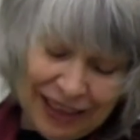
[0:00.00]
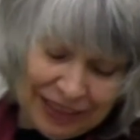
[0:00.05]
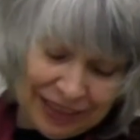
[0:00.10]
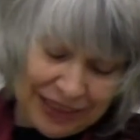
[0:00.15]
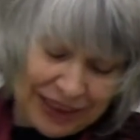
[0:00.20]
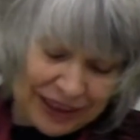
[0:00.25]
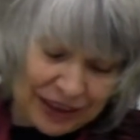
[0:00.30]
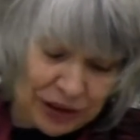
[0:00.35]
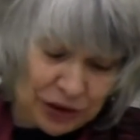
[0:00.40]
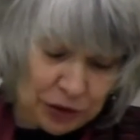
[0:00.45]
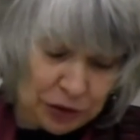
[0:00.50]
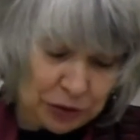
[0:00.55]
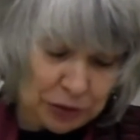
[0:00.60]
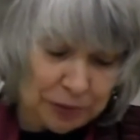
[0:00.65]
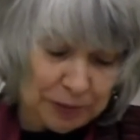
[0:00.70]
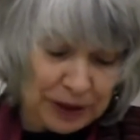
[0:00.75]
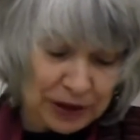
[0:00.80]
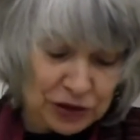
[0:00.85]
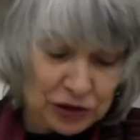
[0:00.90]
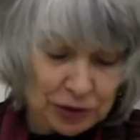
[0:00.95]
Thank you,
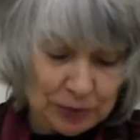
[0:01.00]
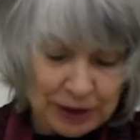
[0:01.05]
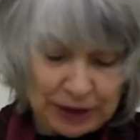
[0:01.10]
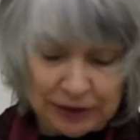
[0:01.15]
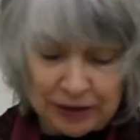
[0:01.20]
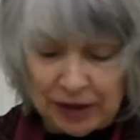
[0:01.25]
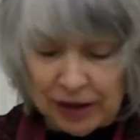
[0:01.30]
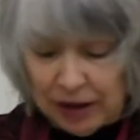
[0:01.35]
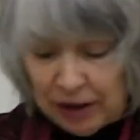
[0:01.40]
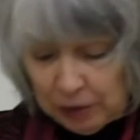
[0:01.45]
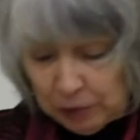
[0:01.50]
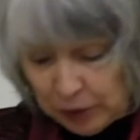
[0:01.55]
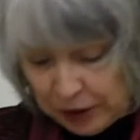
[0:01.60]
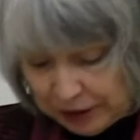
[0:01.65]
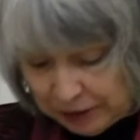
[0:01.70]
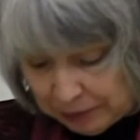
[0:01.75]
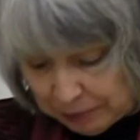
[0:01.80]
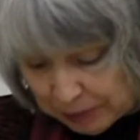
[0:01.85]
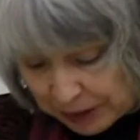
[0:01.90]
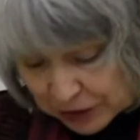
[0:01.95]
Benjamin.
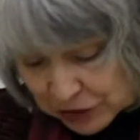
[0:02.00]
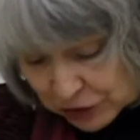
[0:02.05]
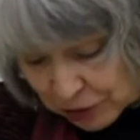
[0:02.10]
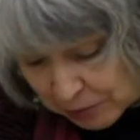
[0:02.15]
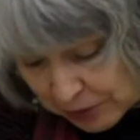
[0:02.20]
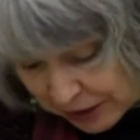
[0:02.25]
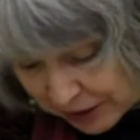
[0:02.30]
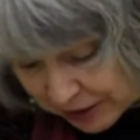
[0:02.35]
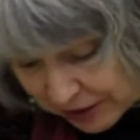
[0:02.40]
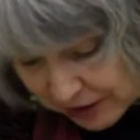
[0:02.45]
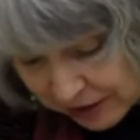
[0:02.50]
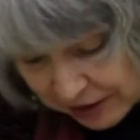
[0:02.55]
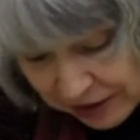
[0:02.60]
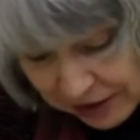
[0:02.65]
What Benjamin